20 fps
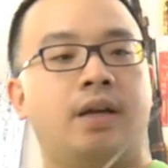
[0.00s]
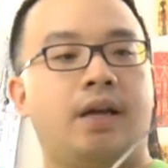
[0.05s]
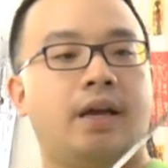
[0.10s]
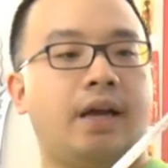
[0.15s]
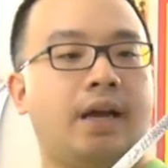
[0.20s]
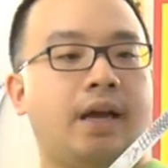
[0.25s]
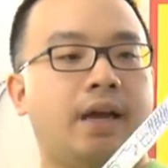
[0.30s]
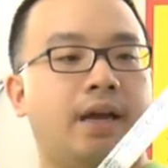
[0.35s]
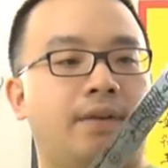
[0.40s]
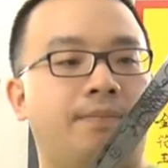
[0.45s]

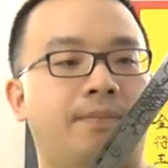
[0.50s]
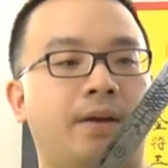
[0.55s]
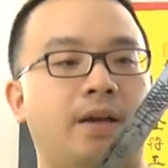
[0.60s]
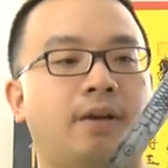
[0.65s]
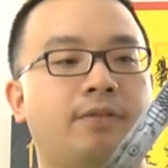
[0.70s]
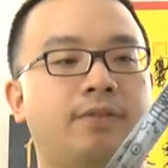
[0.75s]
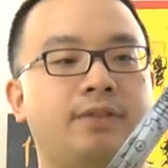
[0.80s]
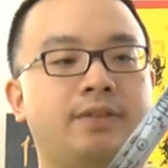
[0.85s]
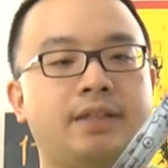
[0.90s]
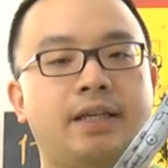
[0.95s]
and made
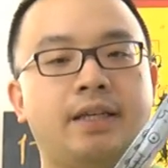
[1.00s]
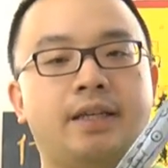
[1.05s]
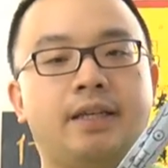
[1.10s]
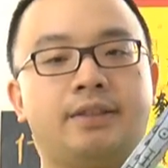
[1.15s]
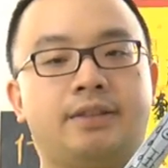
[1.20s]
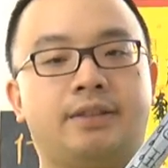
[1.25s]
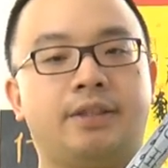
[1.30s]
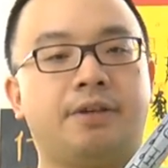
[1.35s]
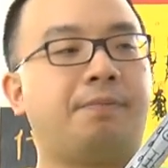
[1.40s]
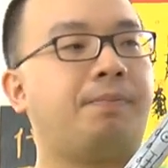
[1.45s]
of
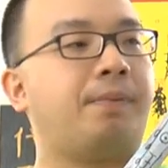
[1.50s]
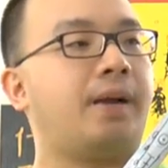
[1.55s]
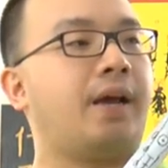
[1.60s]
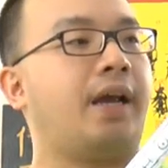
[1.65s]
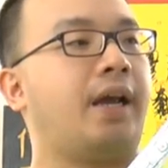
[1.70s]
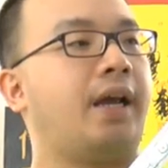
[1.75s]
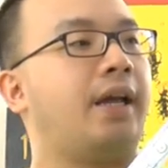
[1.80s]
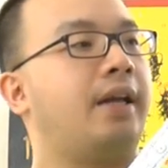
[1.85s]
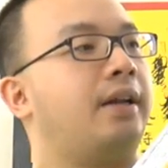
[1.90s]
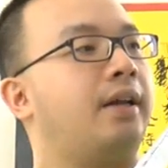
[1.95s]
stainless steel
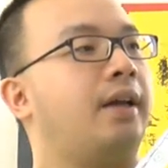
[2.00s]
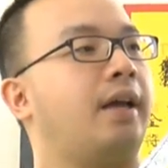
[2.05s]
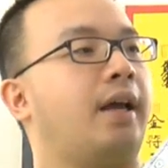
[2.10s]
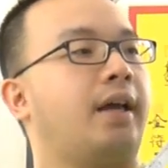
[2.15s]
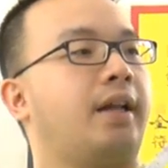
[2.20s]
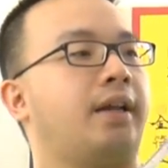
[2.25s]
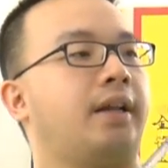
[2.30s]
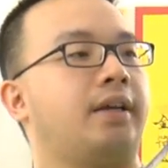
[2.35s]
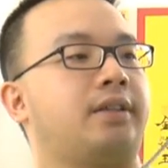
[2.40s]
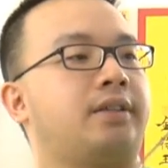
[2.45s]
blade,
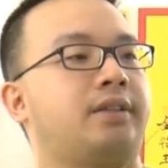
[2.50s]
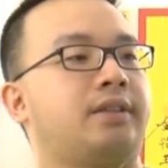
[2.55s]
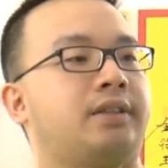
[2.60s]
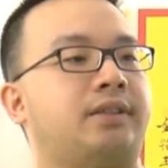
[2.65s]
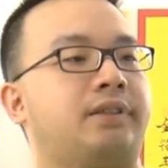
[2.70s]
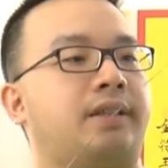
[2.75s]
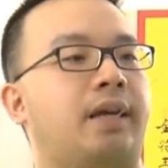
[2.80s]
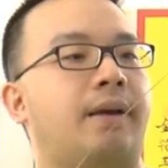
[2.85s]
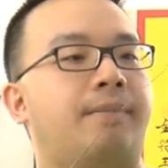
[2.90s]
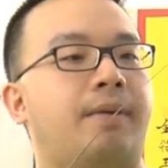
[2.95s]
and it's
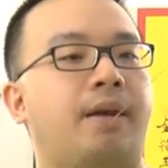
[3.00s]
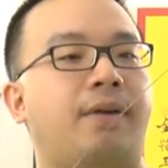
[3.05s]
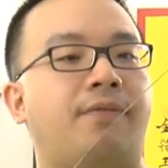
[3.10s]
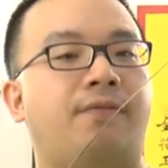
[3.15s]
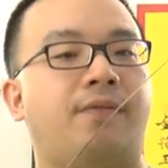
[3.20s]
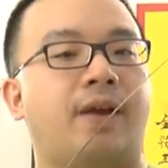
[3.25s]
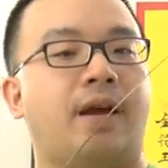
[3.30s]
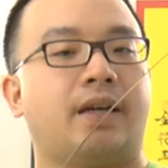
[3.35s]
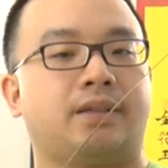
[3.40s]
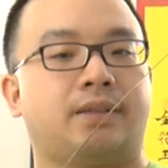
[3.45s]

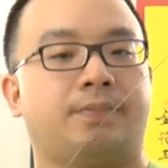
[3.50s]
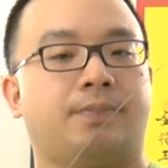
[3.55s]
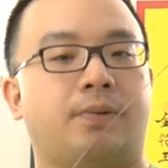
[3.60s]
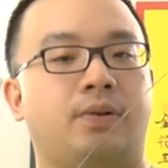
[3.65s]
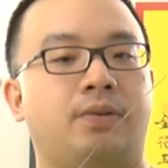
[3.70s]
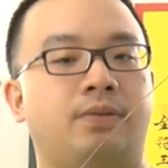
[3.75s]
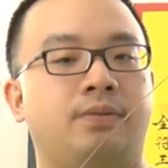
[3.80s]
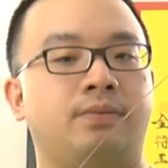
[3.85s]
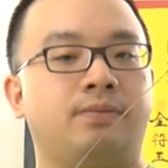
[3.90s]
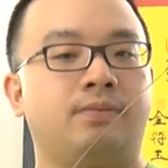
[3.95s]

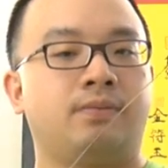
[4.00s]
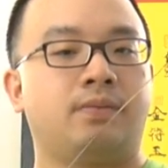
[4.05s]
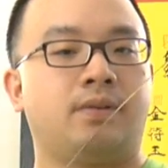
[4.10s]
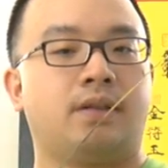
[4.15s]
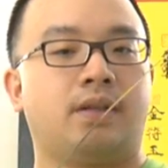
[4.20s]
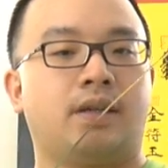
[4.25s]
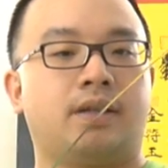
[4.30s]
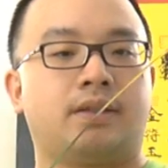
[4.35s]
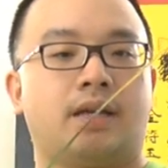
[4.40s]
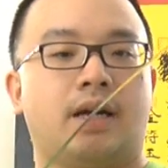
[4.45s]
semi-flexible,
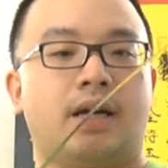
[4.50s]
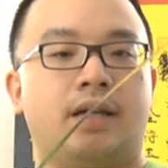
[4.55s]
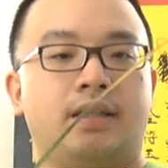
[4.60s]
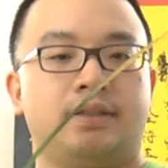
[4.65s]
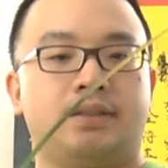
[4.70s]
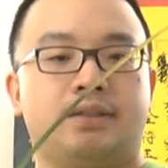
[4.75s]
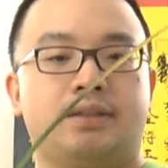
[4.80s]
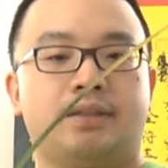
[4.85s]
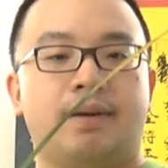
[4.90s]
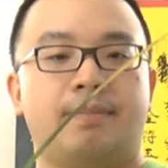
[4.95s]
like that,
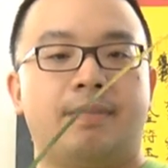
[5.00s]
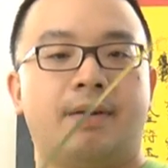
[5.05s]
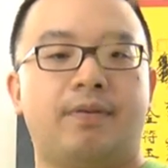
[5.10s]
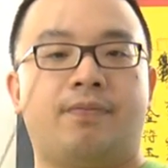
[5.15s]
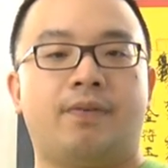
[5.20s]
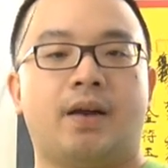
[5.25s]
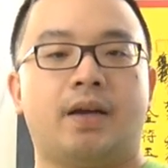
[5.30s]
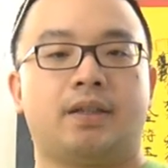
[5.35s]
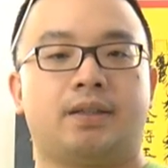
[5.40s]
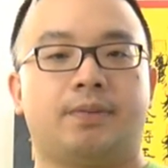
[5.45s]

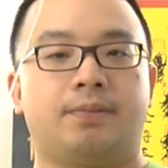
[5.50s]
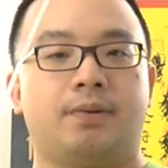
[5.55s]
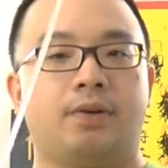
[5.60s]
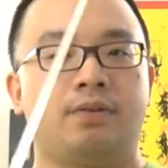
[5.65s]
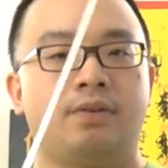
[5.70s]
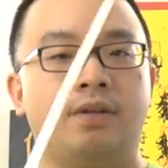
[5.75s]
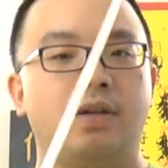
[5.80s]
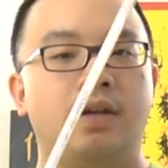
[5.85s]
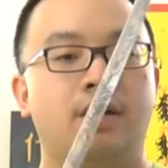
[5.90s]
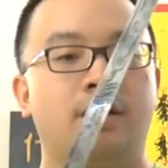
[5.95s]

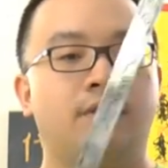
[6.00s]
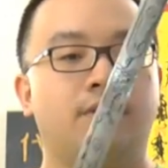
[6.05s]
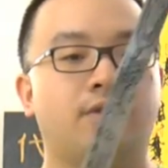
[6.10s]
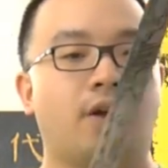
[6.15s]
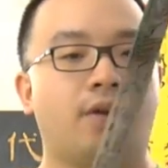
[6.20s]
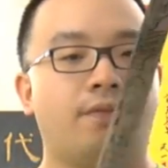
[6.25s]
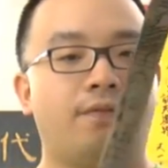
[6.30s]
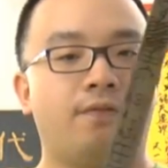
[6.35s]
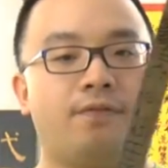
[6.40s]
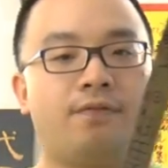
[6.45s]
semi-flexible,
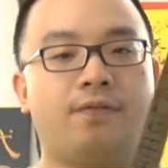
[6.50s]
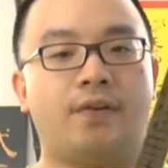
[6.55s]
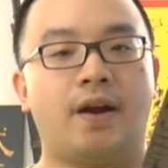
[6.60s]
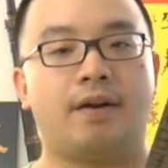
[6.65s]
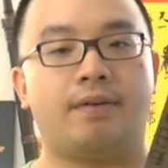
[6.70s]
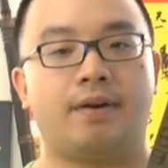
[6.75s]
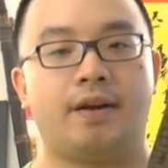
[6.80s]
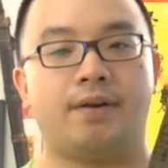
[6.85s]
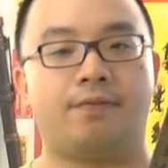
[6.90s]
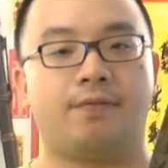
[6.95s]
not
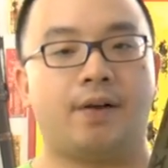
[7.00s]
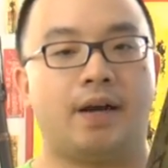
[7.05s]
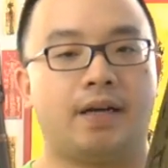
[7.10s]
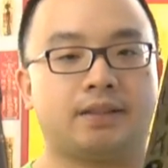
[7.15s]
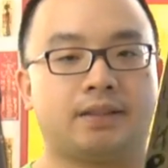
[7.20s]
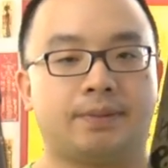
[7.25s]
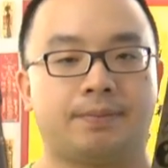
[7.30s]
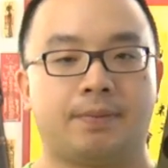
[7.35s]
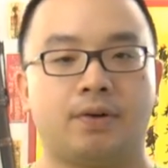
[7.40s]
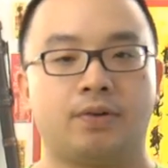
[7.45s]
very
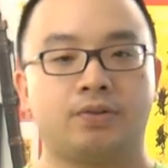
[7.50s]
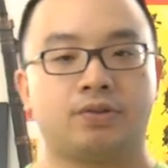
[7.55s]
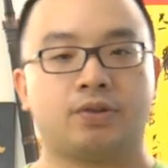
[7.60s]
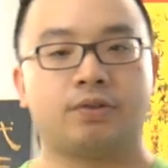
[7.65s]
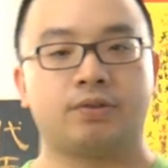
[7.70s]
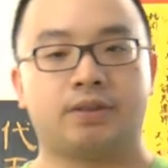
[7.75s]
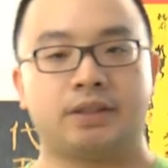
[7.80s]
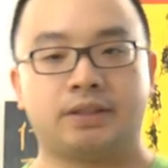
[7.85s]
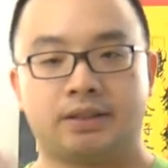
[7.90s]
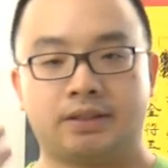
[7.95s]
flexible.
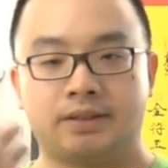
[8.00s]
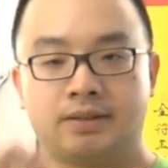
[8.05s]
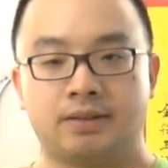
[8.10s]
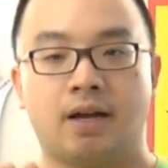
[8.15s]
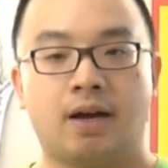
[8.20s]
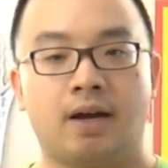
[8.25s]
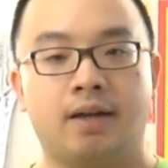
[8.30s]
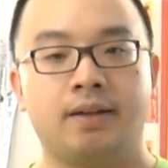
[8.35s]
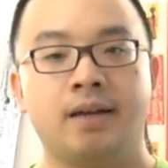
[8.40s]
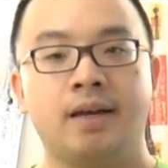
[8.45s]
So this is
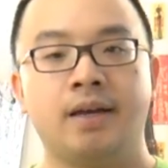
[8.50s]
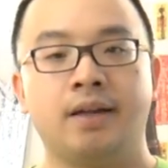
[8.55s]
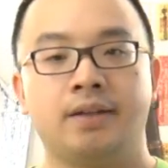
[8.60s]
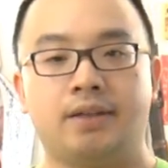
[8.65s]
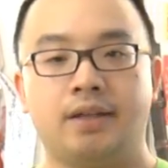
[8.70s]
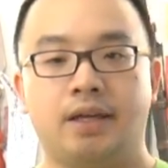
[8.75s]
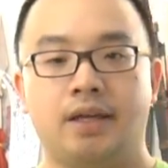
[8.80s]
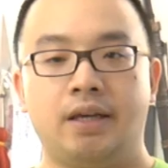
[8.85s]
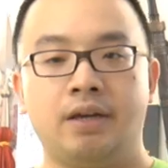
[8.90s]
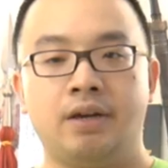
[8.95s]
not
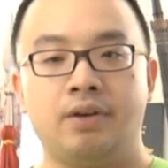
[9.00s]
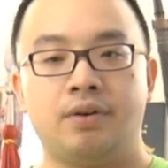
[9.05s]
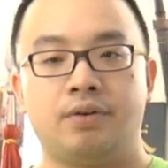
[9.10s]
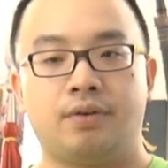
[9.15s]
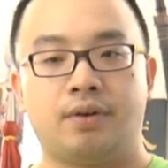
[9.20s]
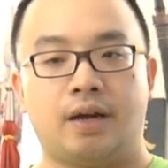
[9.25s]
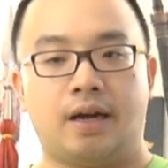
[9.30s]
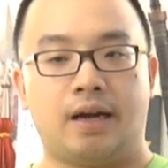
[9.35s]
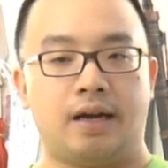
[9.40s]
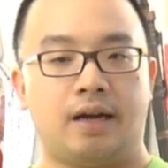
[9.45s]
the
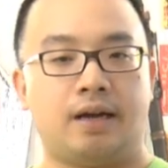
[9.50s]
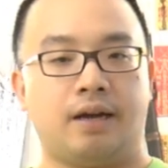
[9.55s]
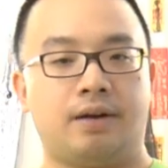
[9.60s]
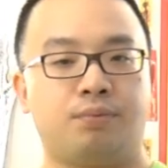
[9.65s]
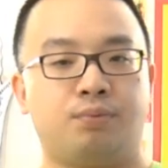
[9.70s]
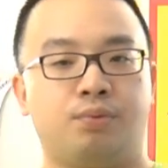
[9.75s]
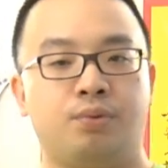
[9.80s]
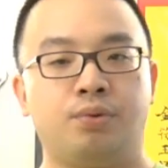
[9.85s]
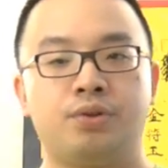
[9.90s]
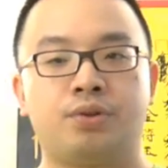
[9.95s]

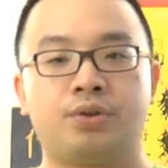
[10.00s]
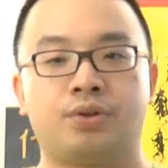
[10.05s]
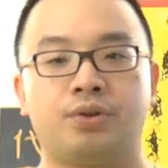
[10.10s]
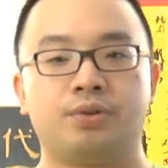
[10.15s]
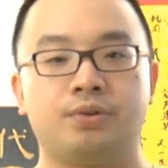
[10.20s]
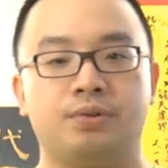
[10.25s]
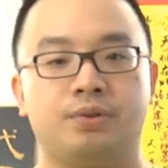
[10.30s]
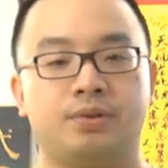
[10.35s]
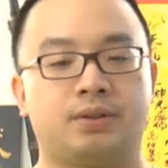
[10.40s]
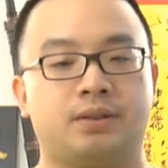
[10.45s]

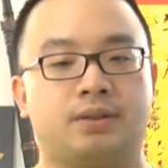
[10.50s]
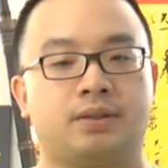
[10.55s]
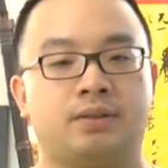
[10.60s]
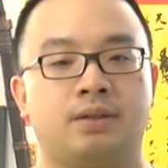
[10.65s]
Wushu's